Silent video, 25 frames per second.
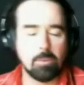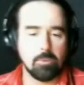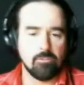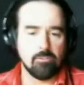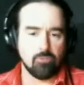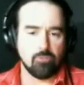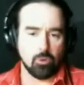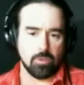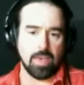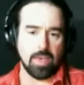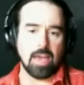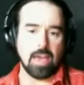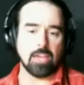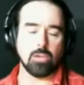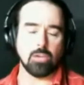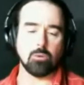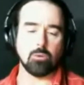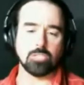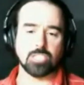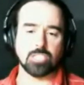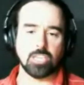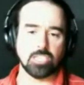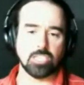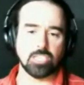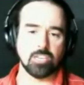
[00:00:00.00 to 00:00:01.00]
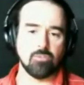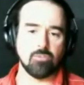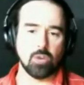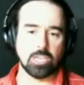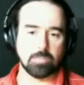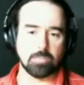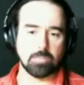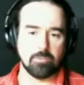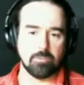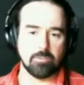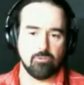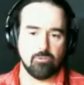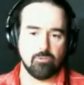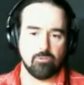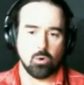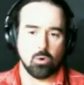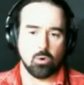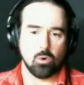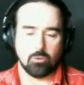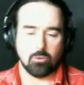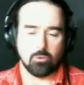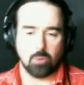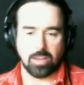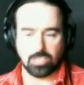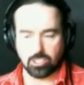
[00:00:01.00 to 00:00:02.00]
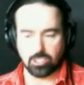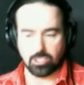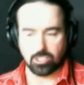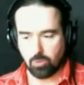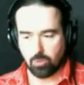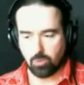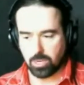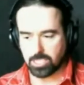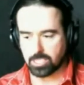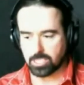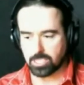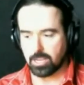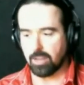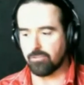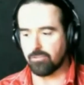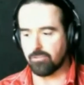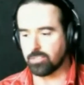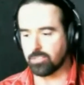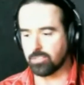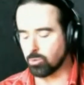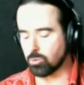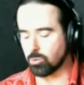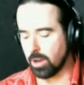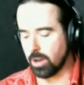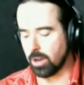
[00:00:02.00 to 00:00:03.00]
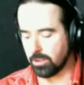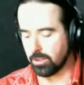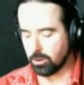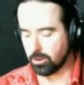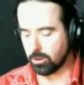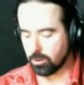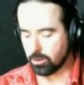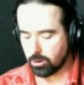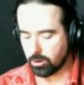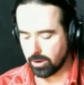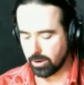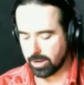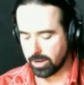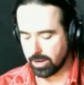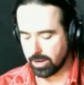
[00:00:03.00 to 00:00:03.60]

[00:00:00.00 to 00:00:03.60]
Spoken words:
before that, you was teaching voice before the raise your voice stuff as well, though, correct?